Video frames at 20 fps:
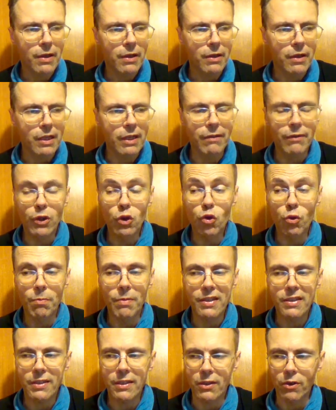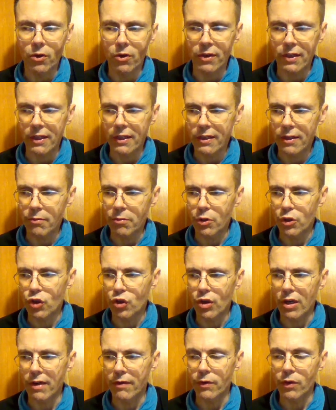even to Macedonia they would
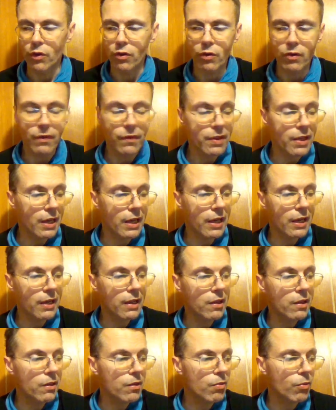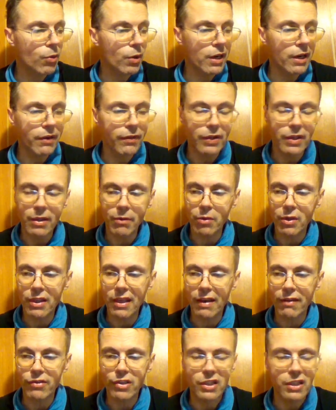travel. And wherever they would
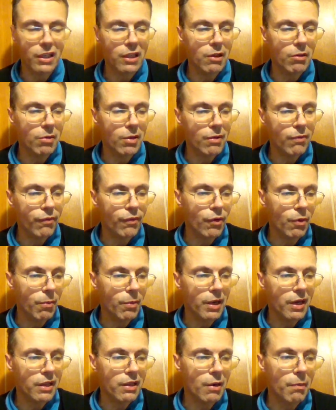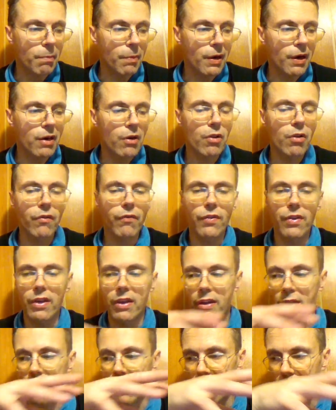have settlement from other part of
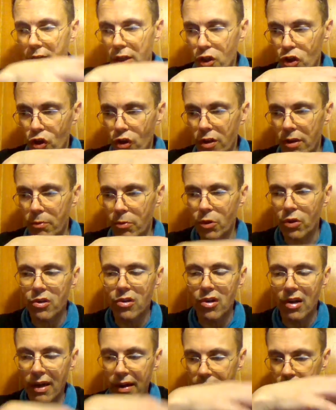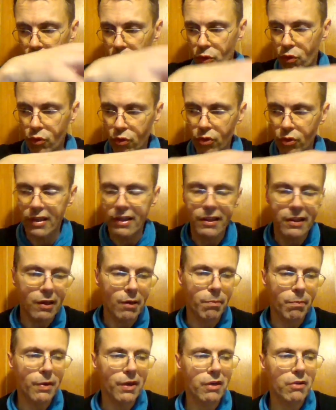the region, they would travel to another
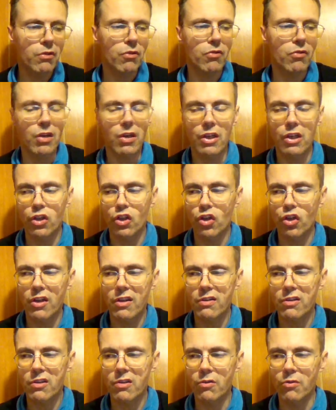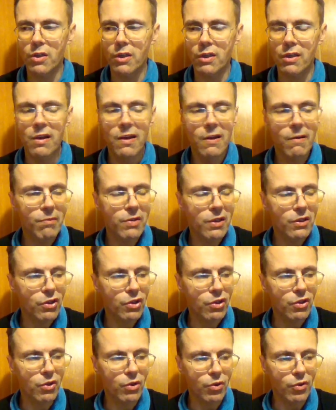part of the region and so on.
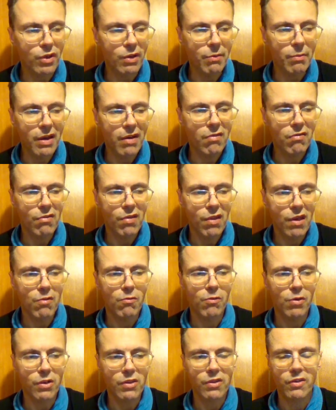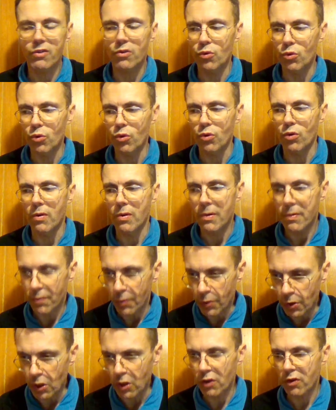So the main thing was to
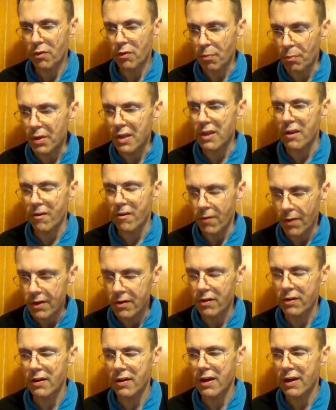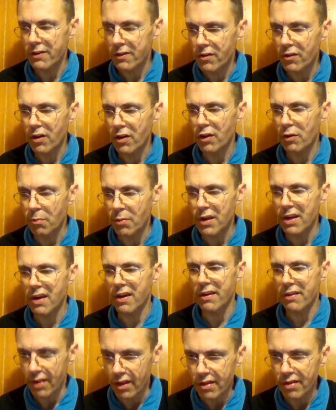not be recognized, not be
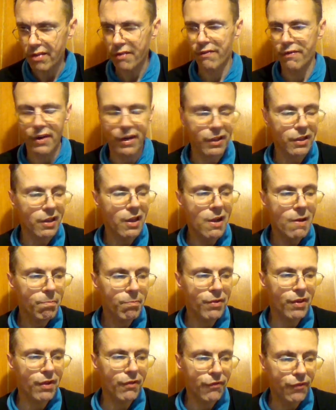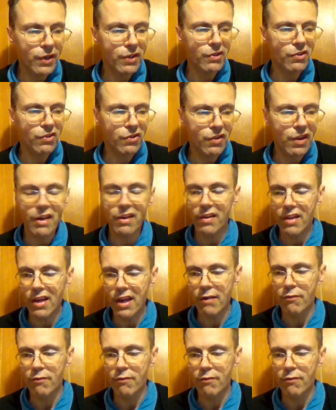identified. The first thing they